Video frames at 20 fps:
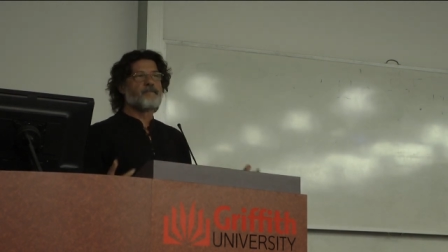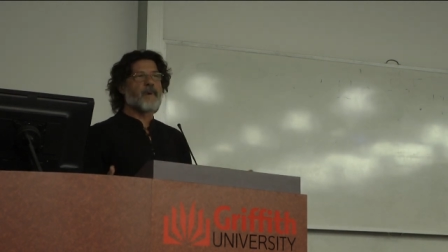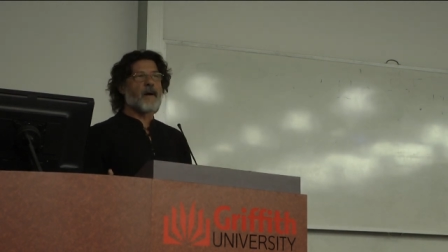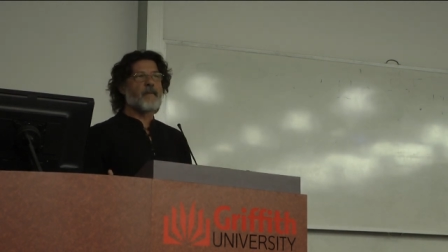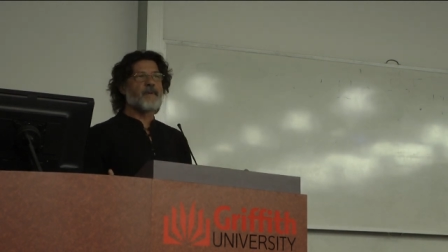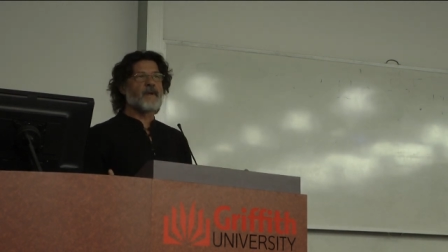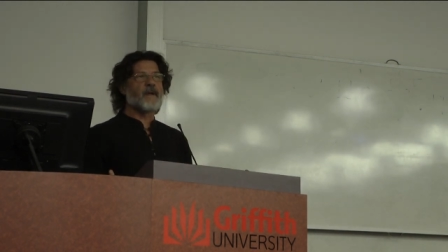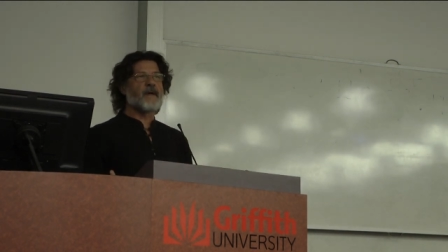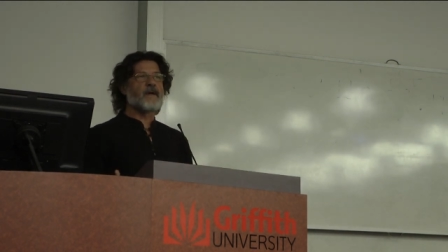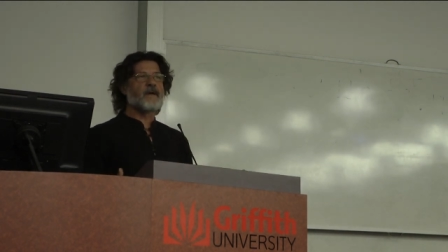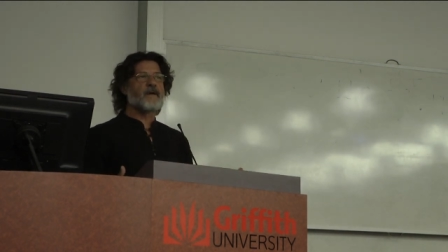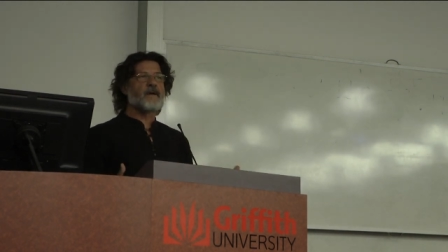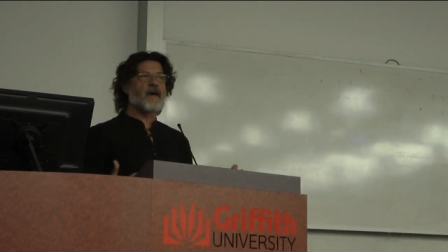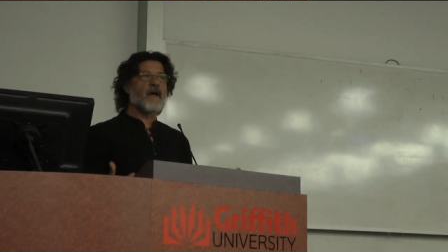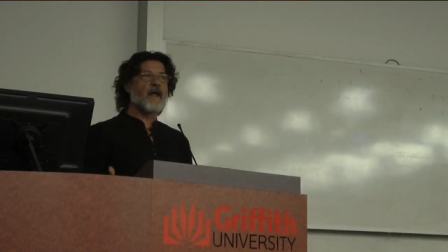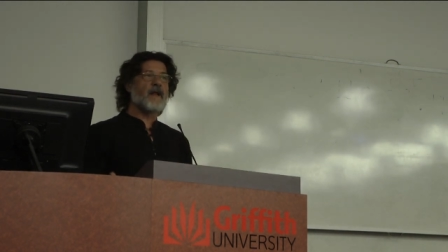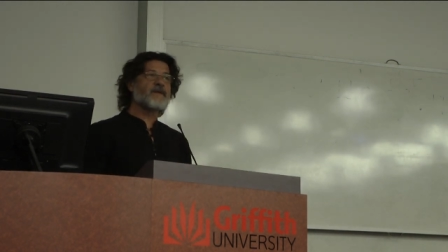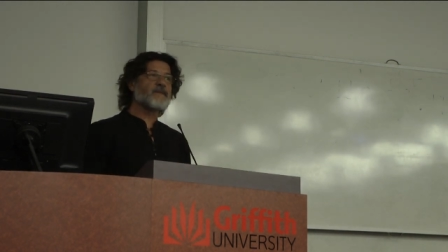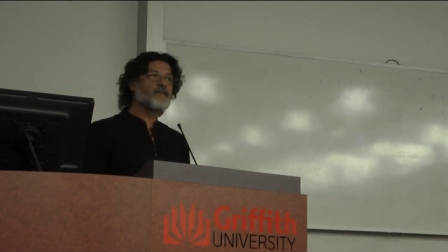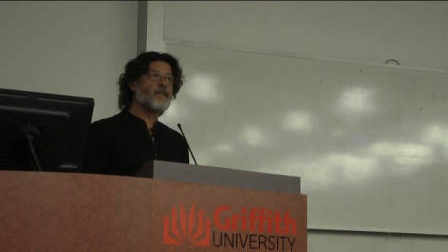public
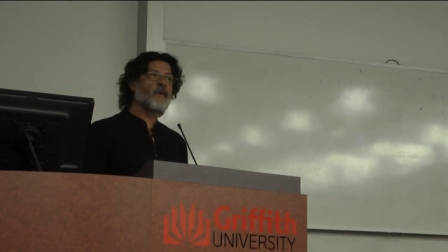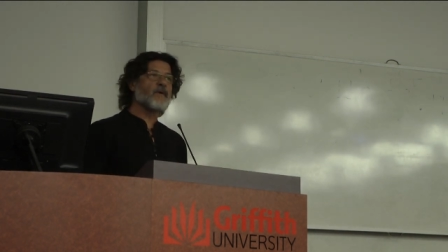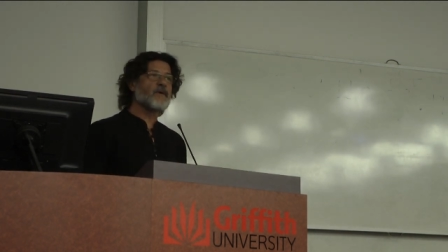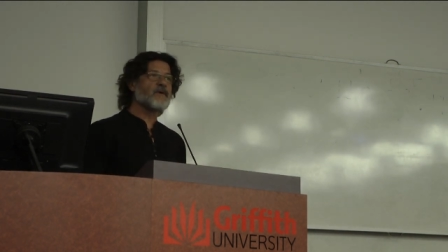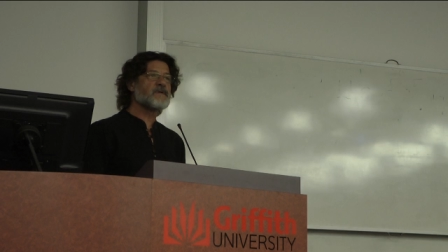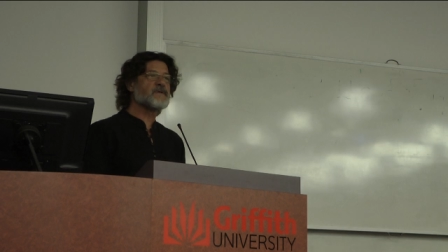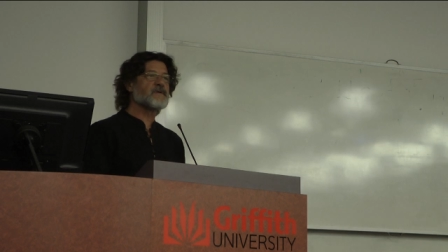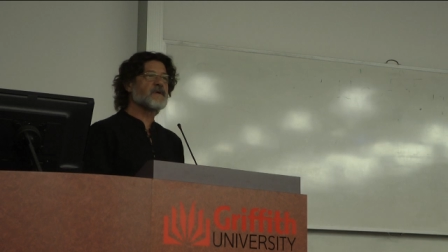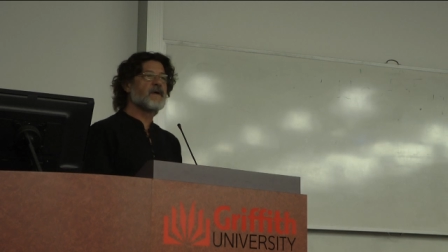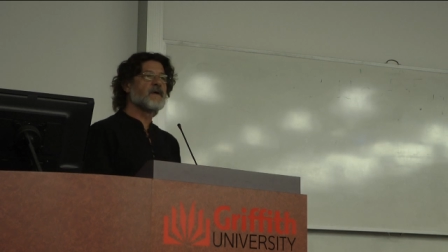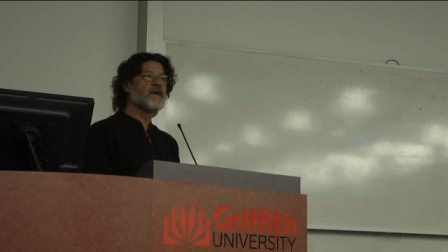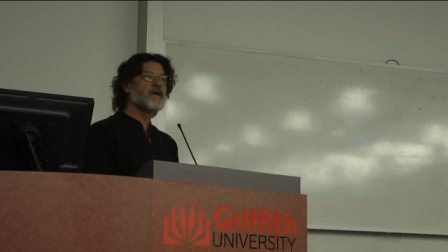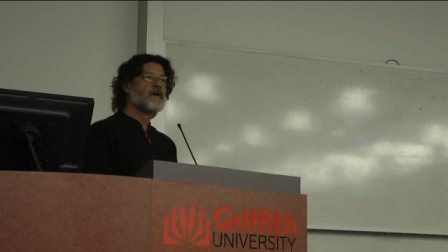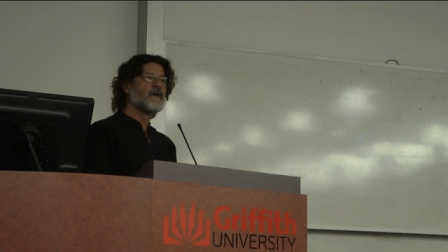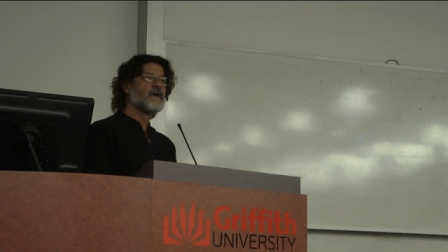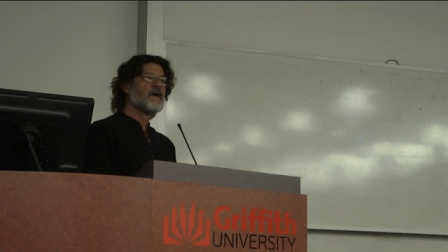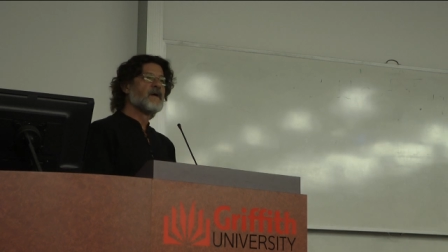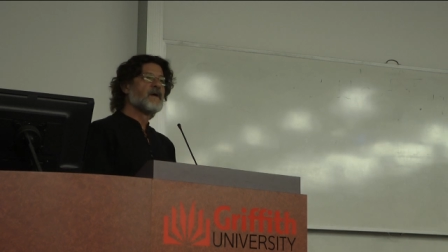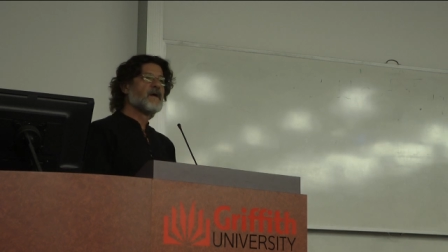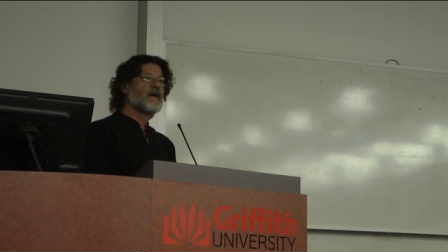health policy,
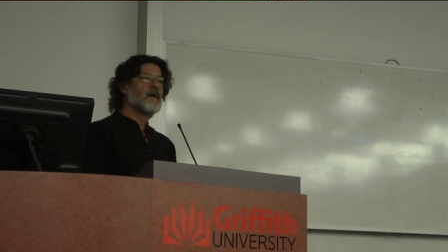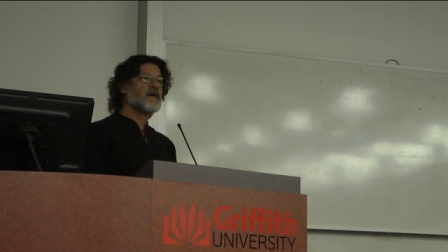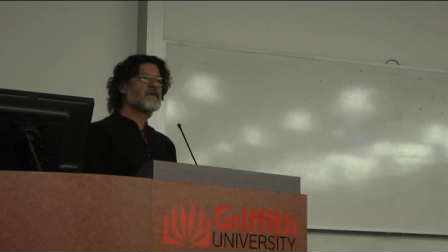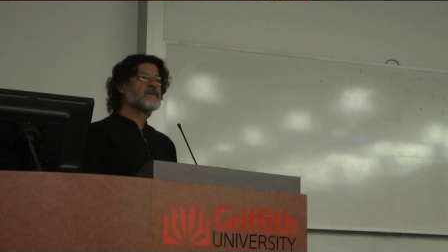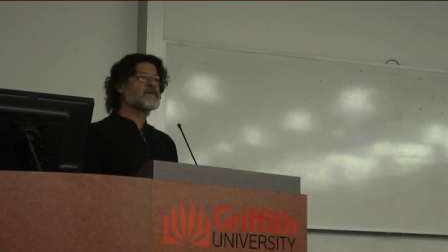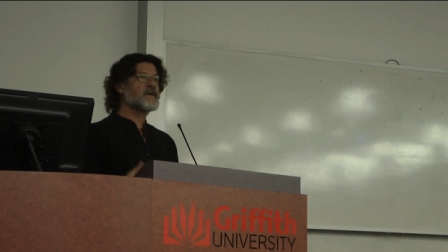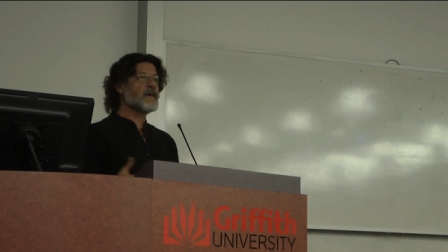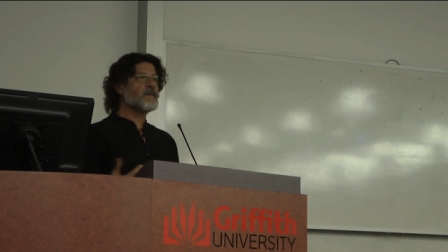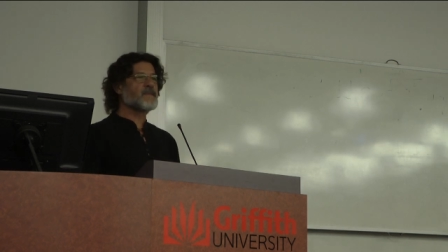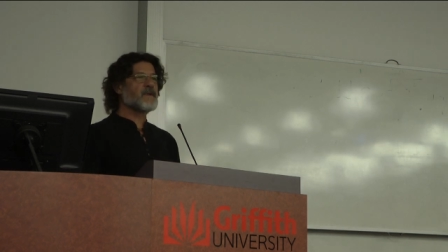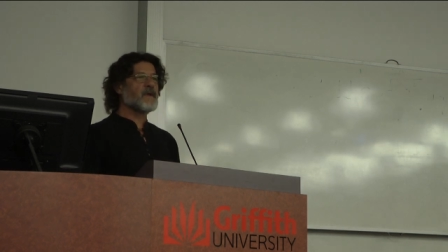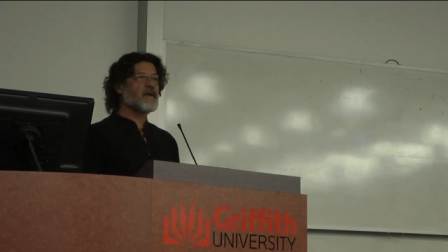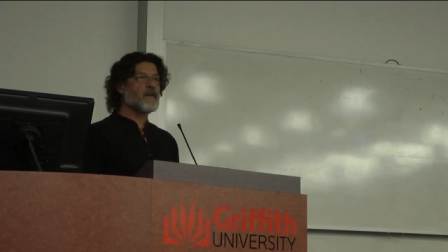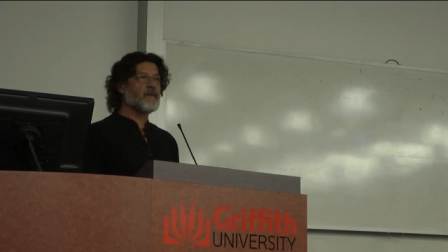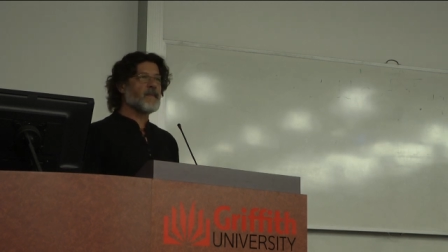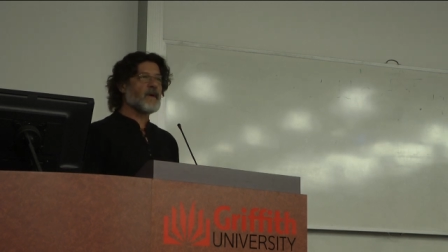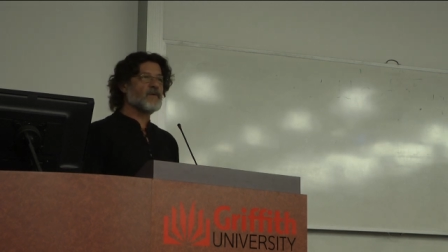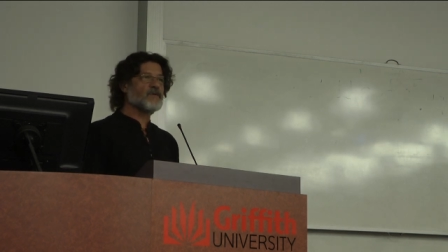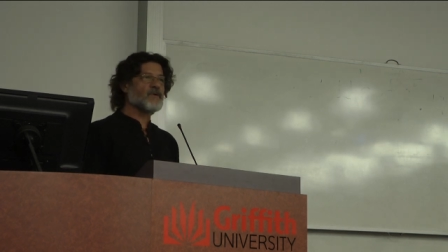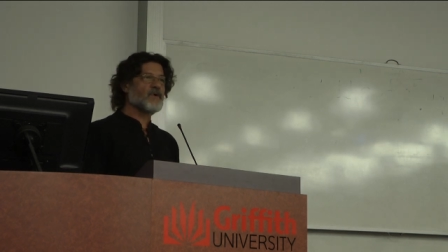and something
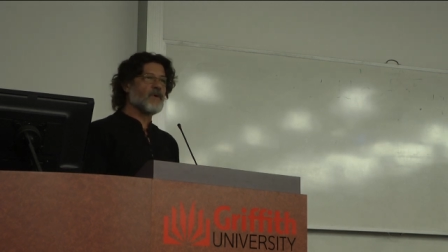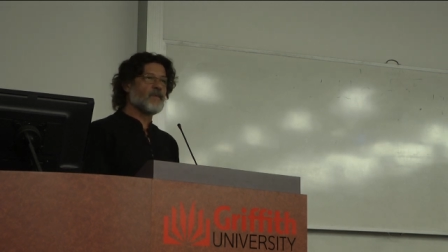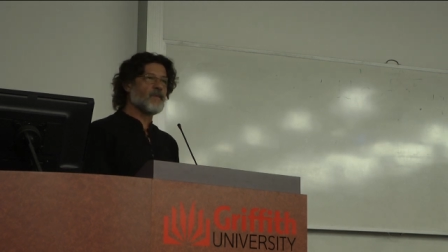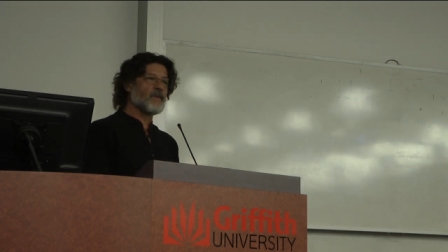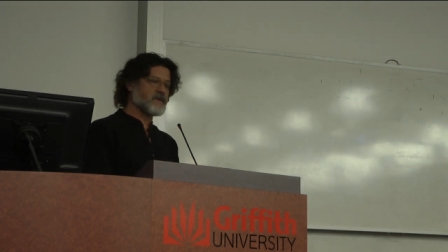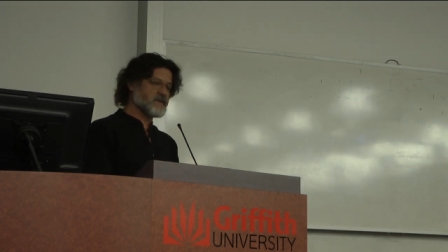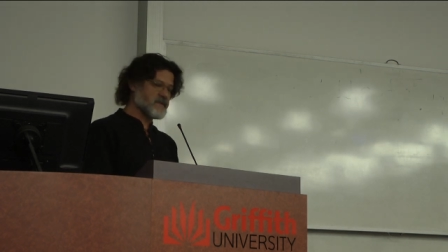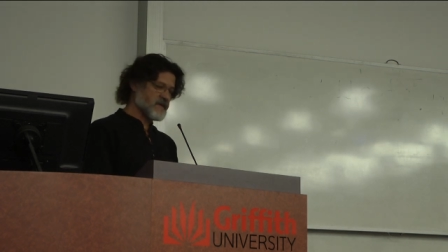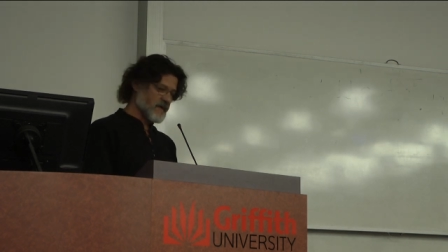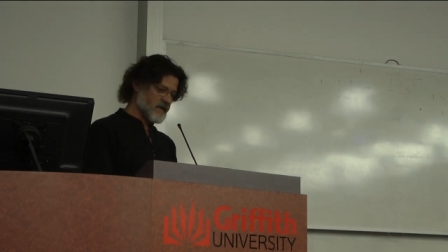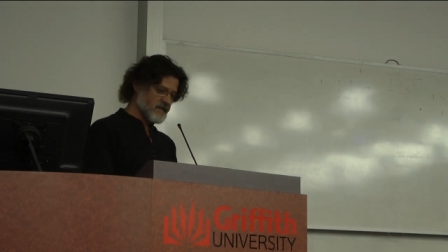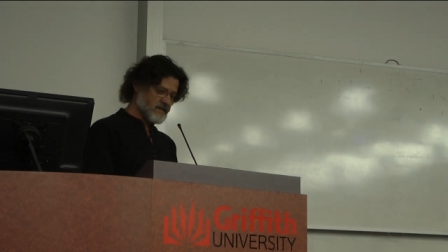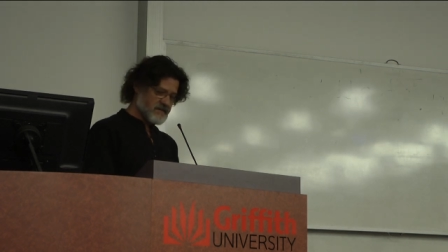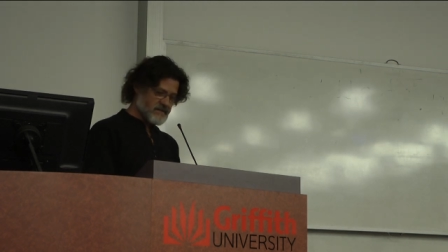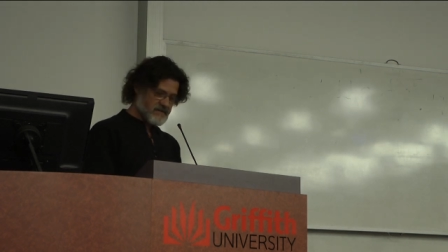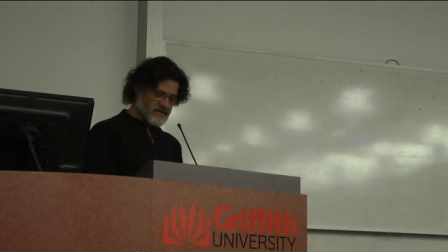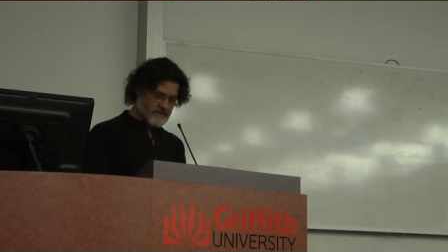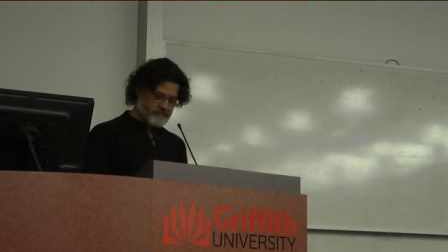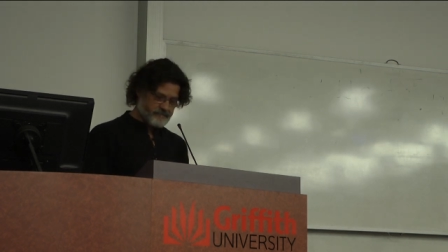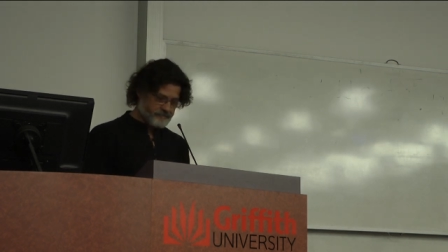about common
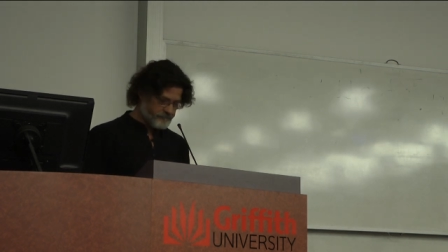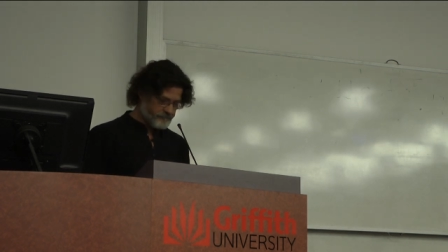sense.